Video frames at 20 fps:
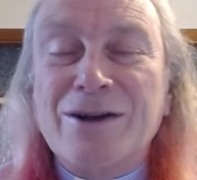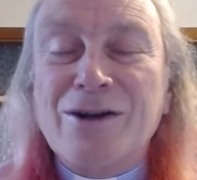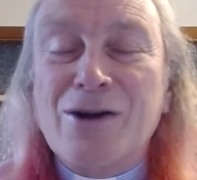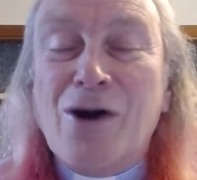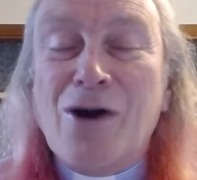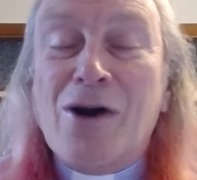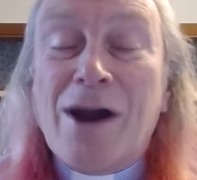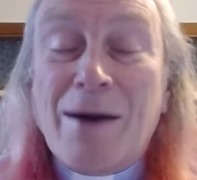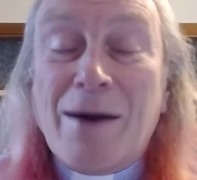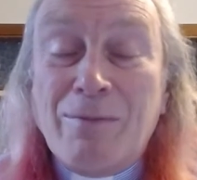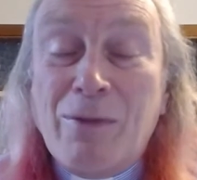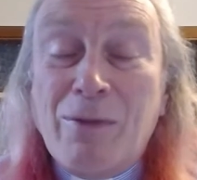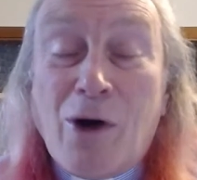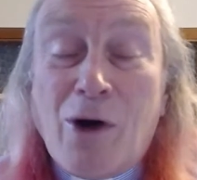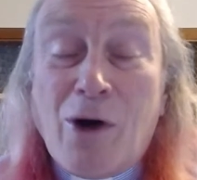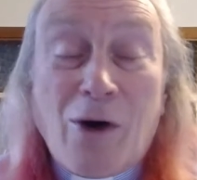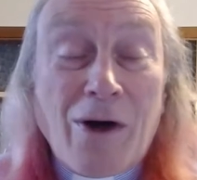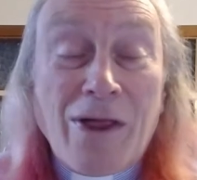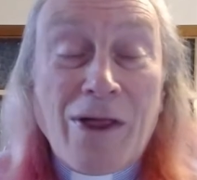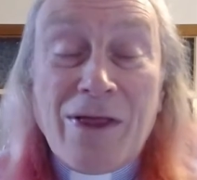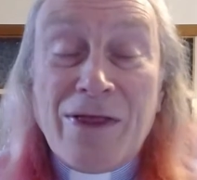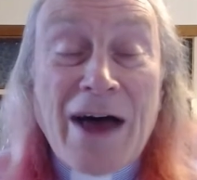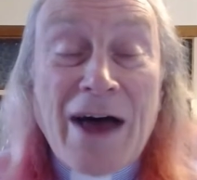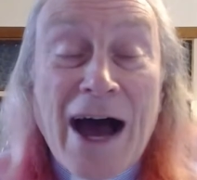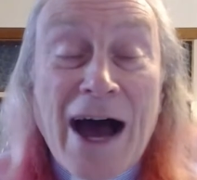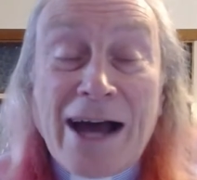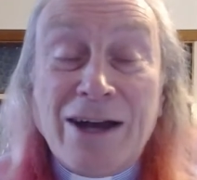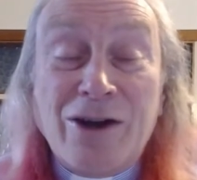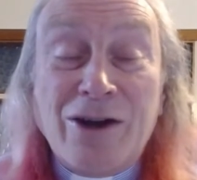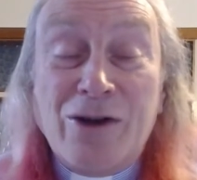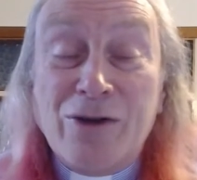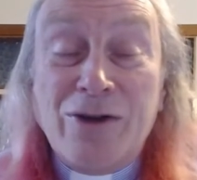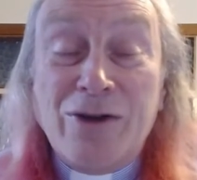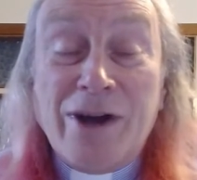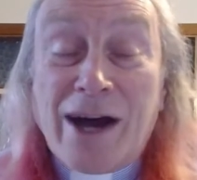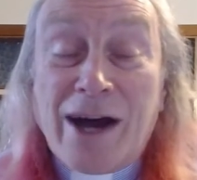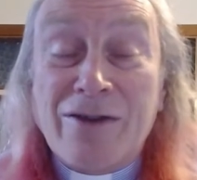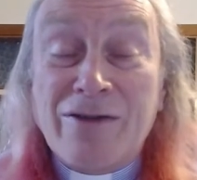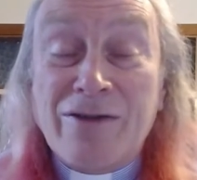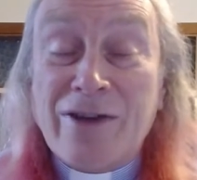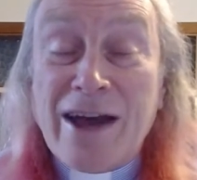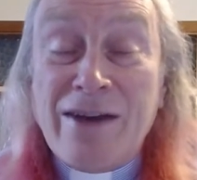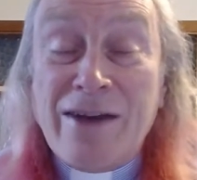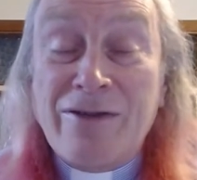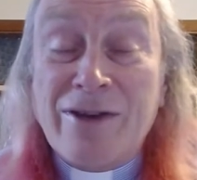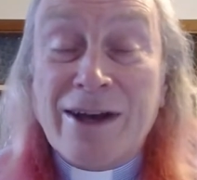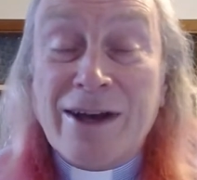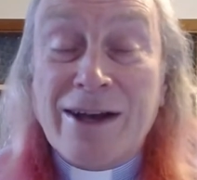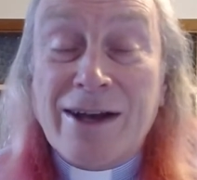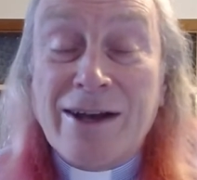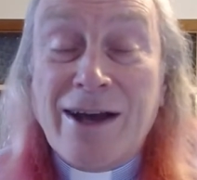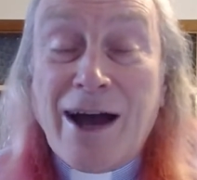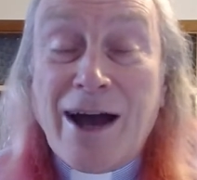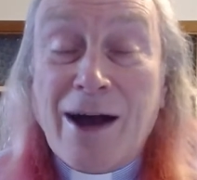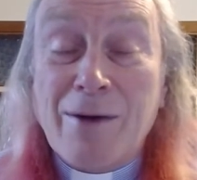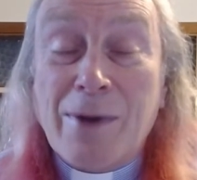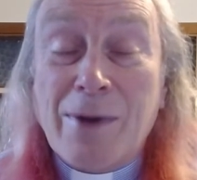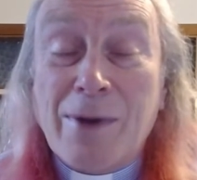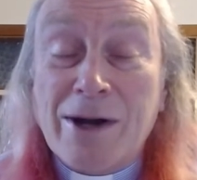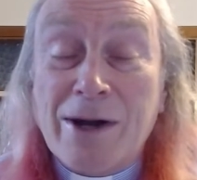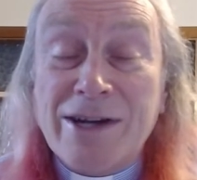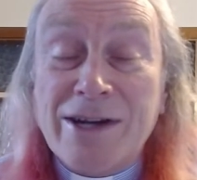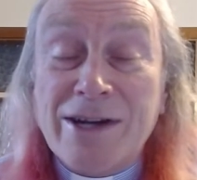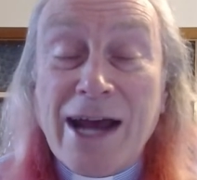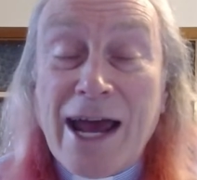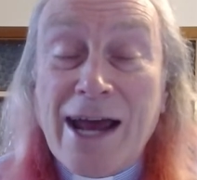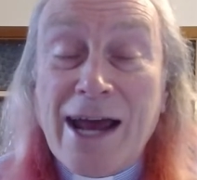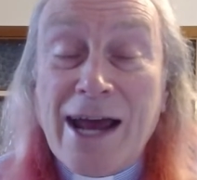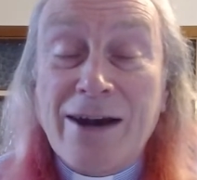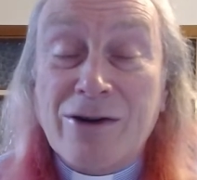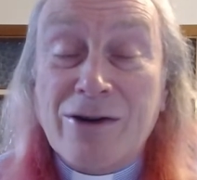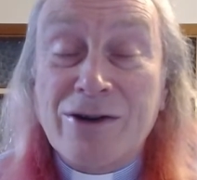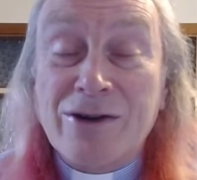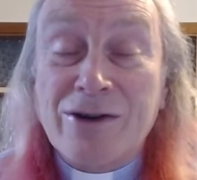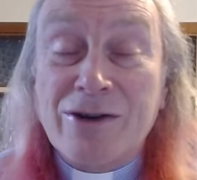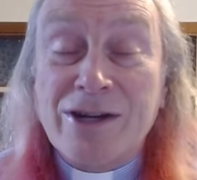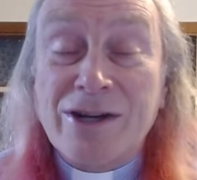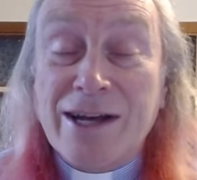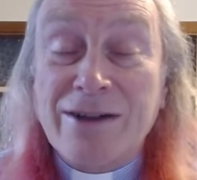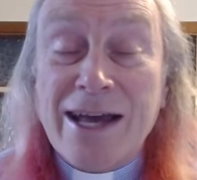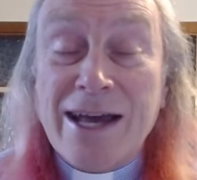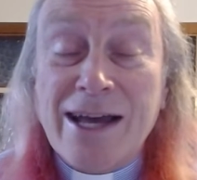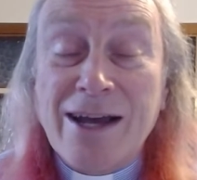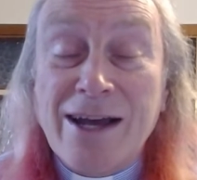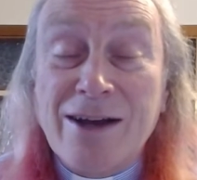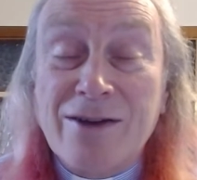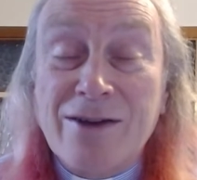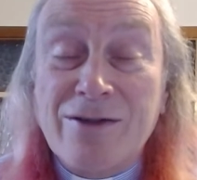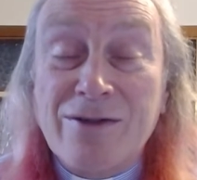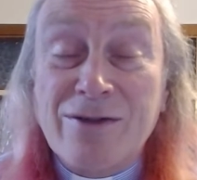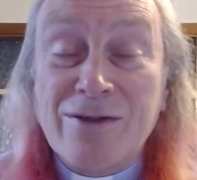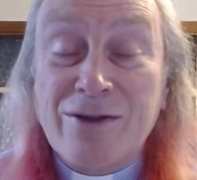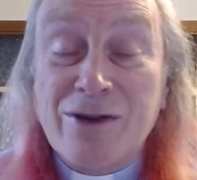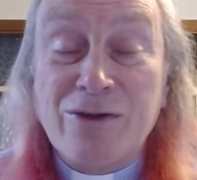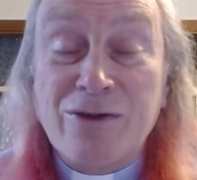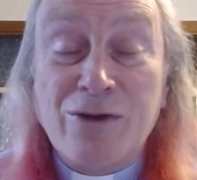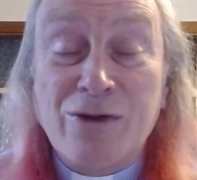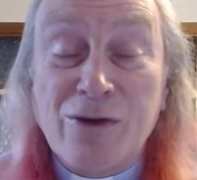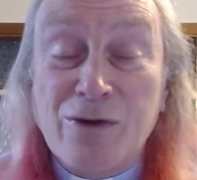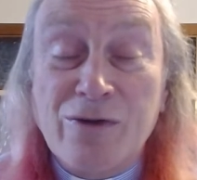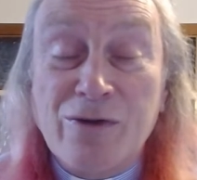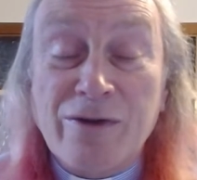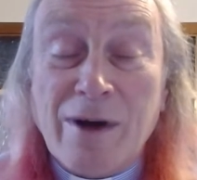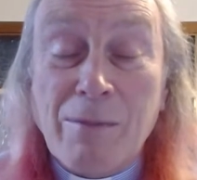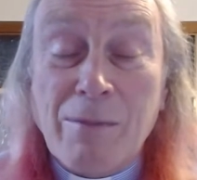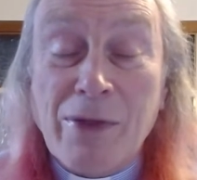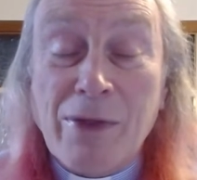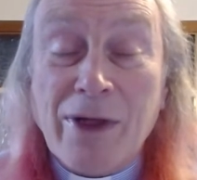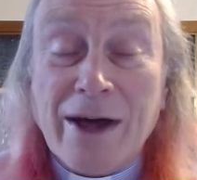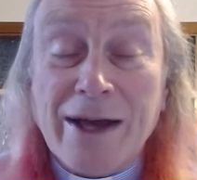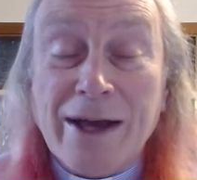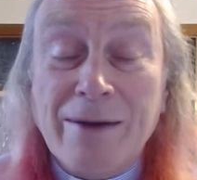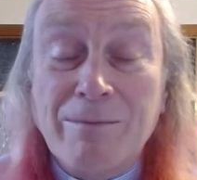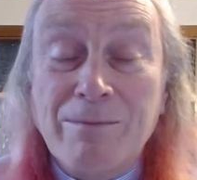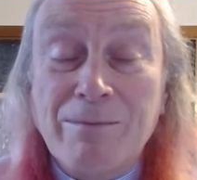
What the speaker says: God, I'm not that good at assessing how much energy it takes to do something.